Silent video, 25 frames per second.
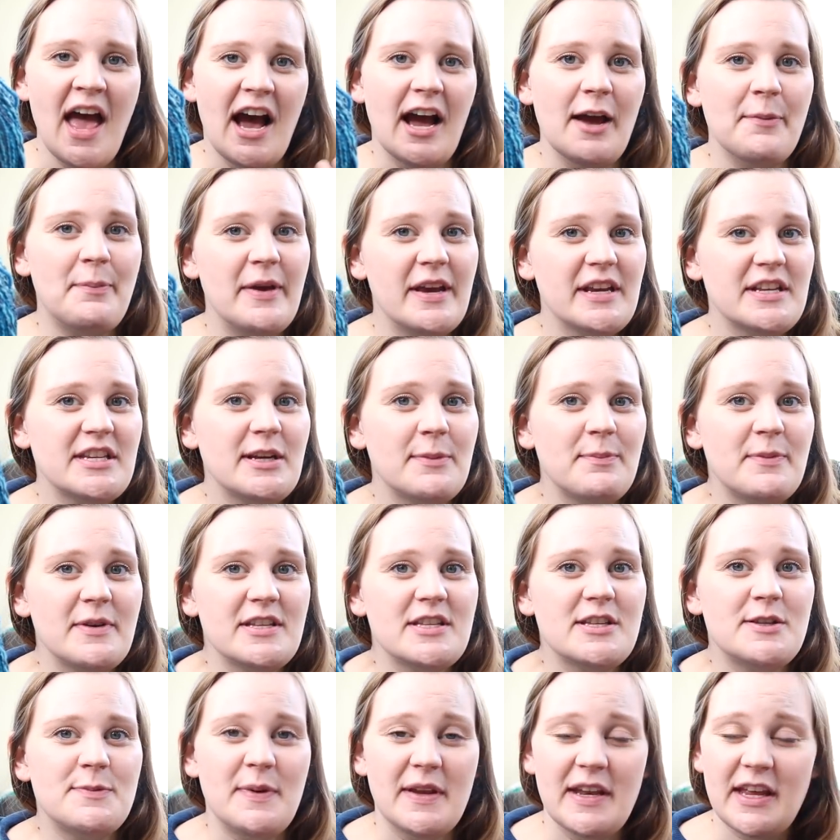I picked up a
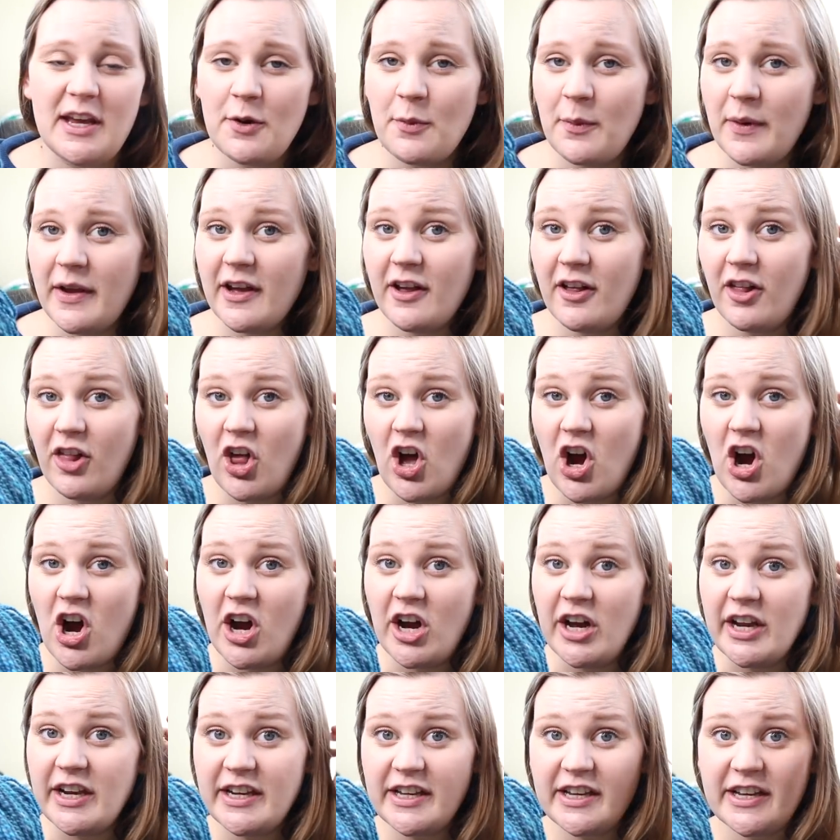spinning wheel
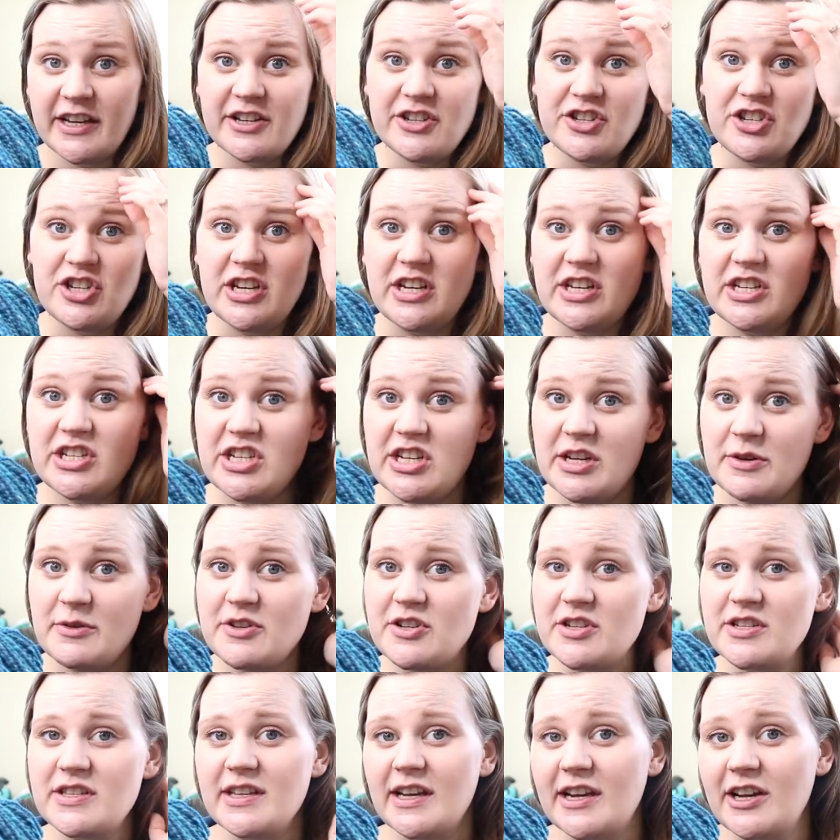on Kijiji,
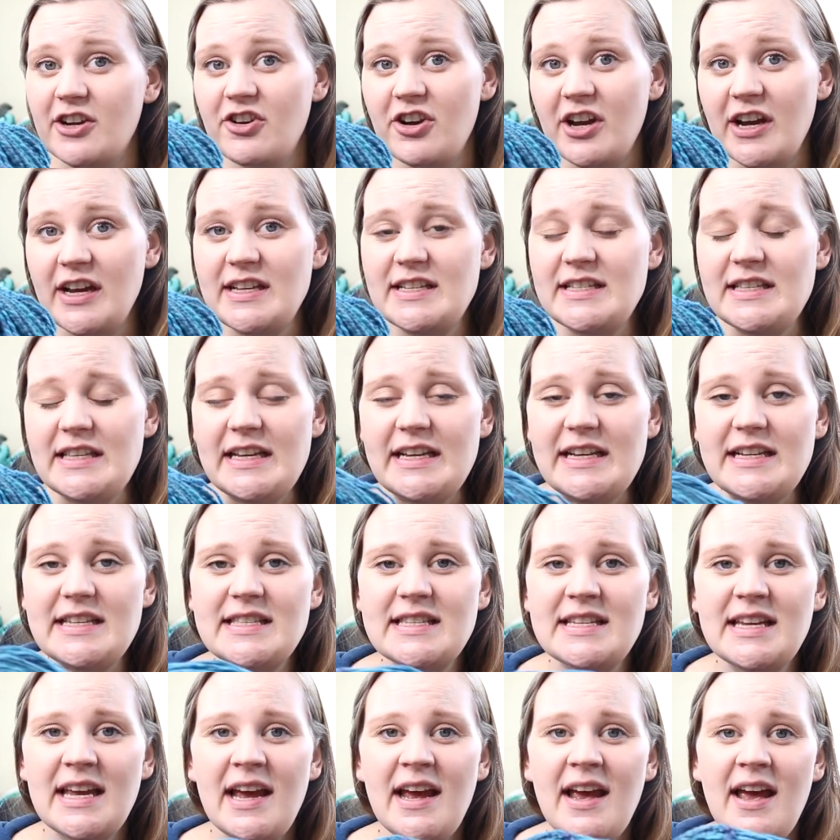which is like
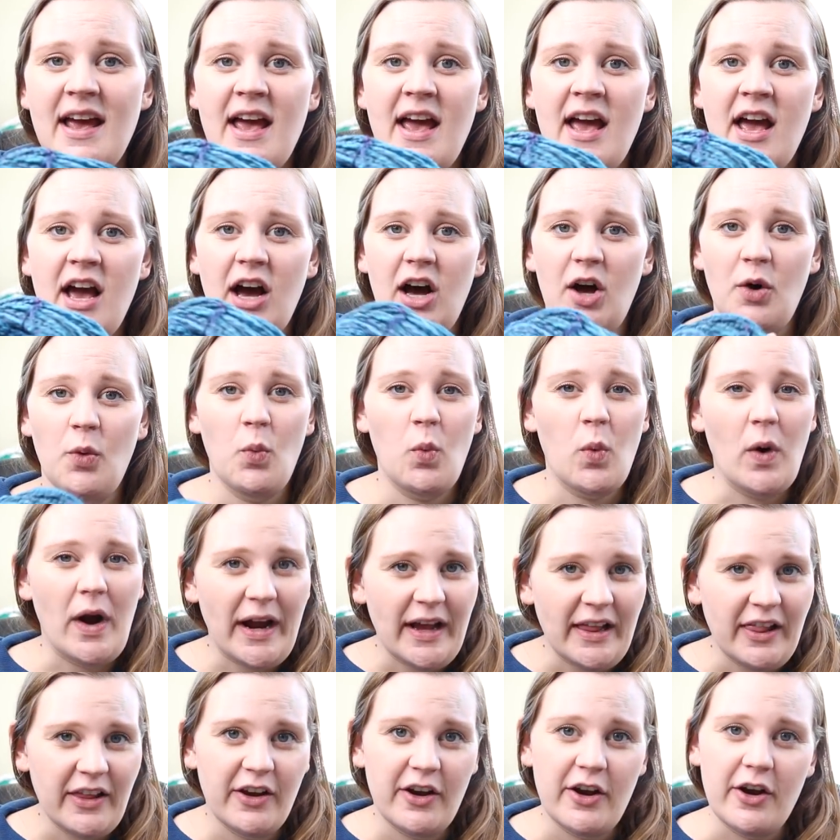Craigslist, a
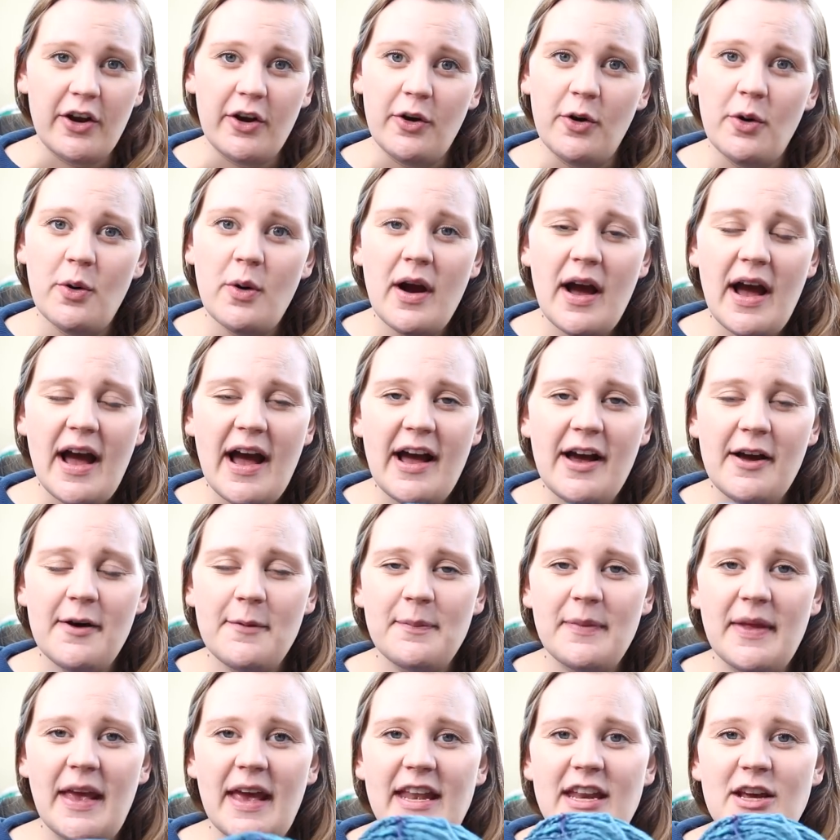while ago,
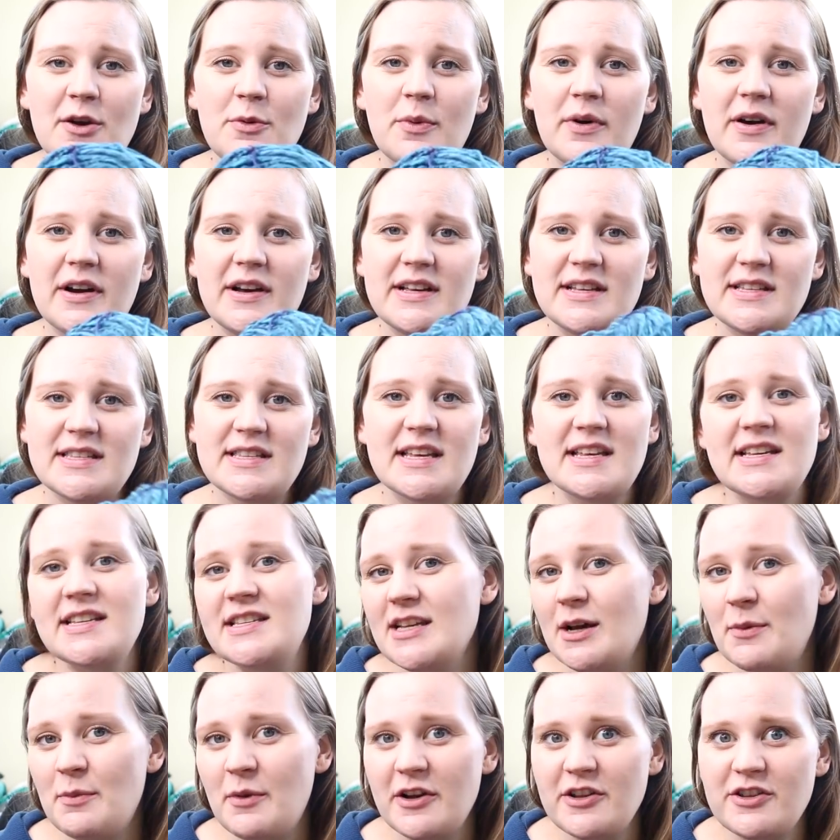and it was
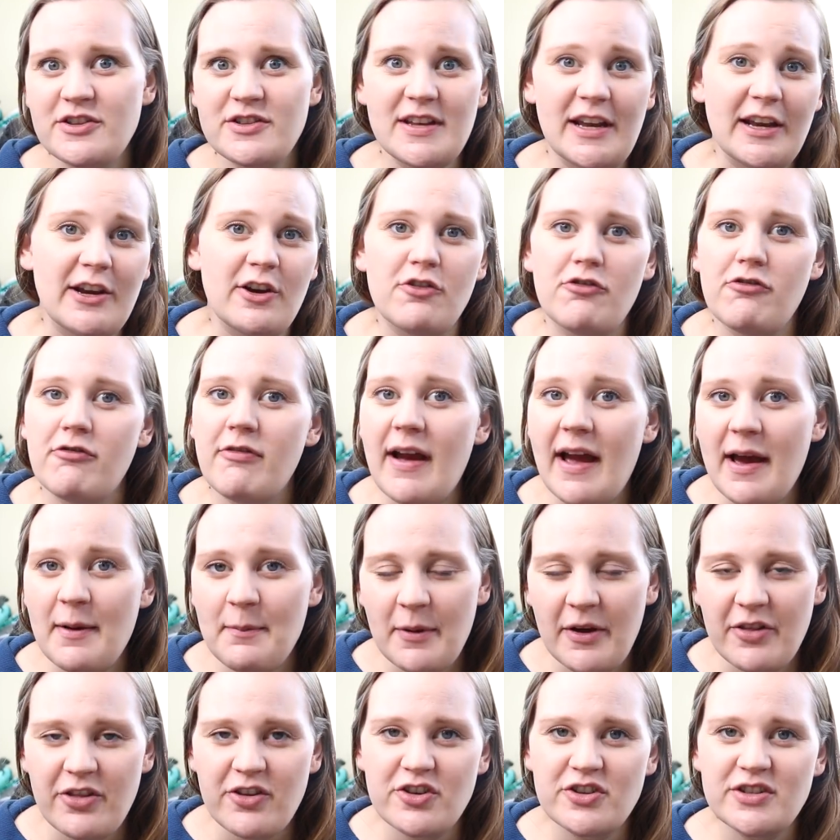someone's like
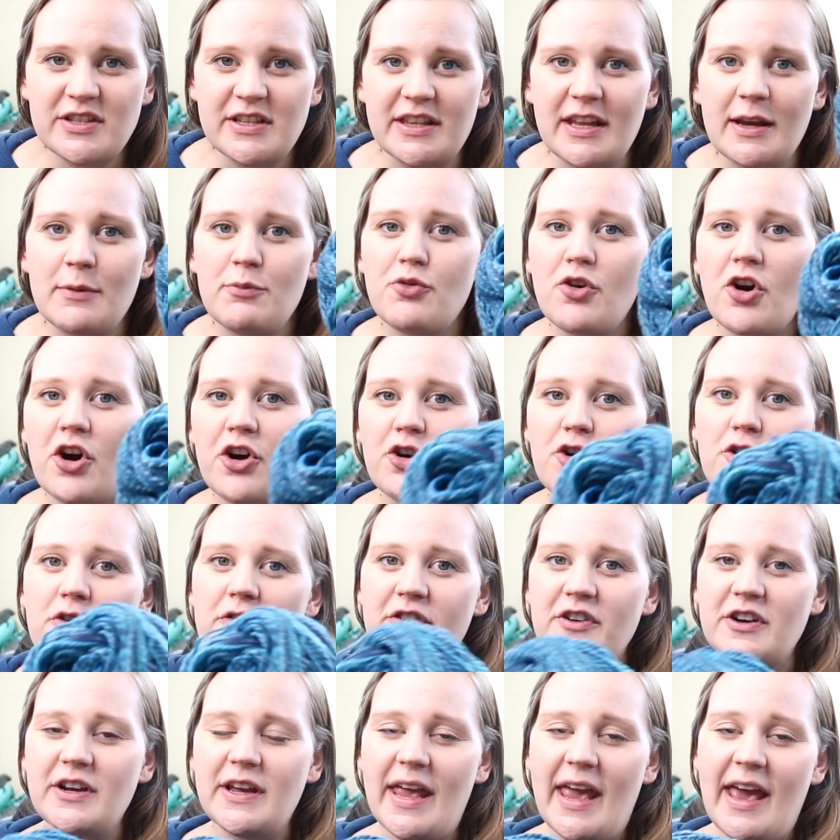grandmother's that they brought
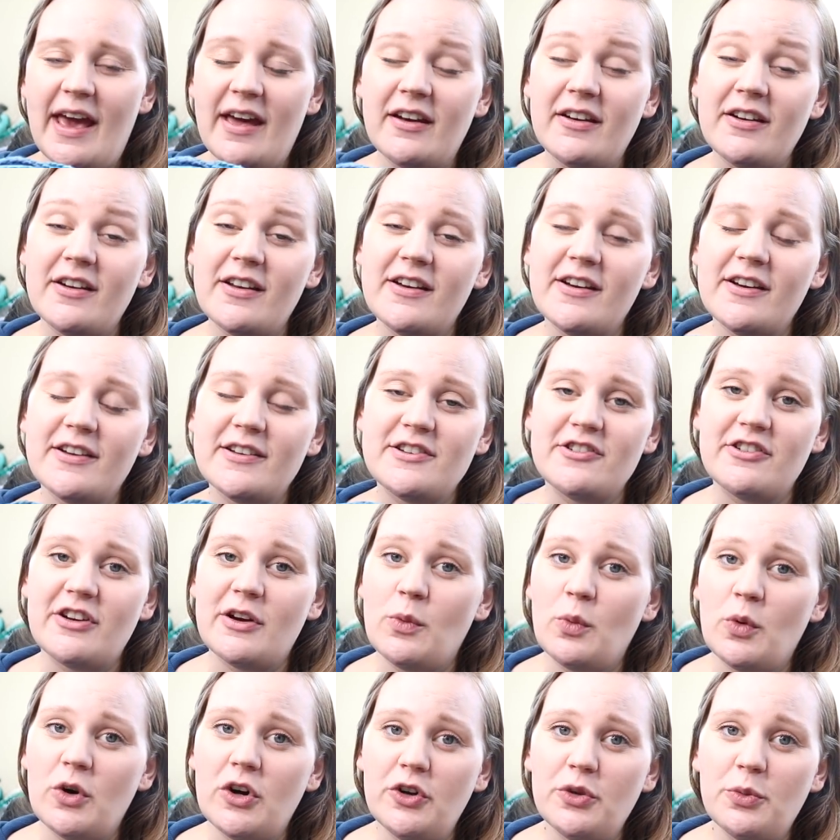over to Canada
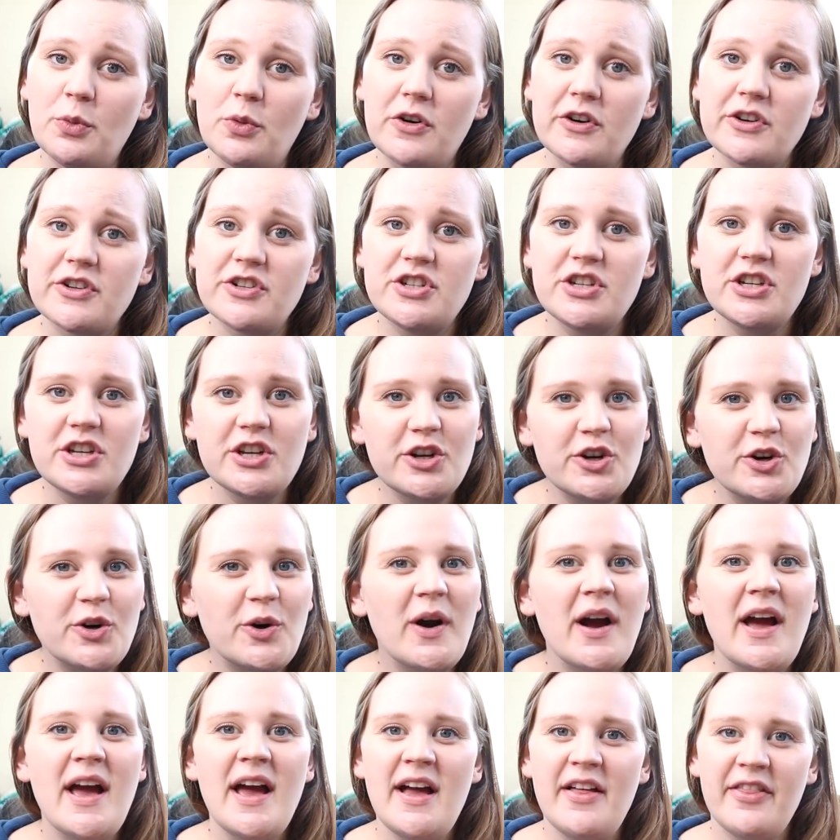during World War II.